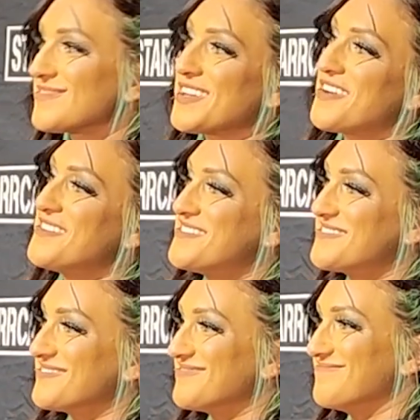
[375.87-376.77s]
So
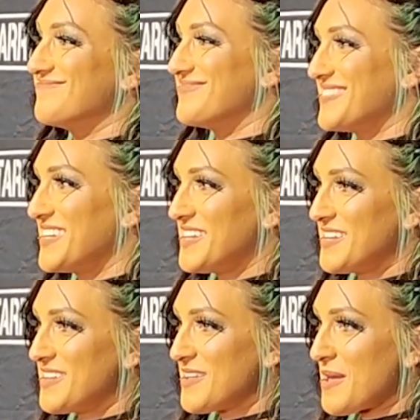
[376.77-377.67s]
So you
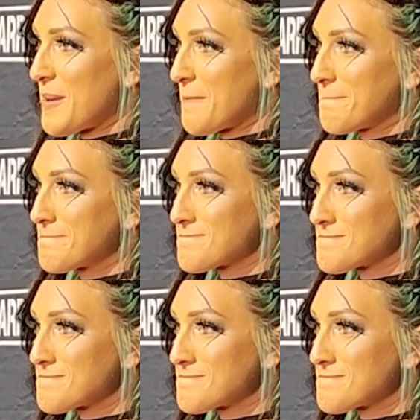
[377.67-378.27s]
talk about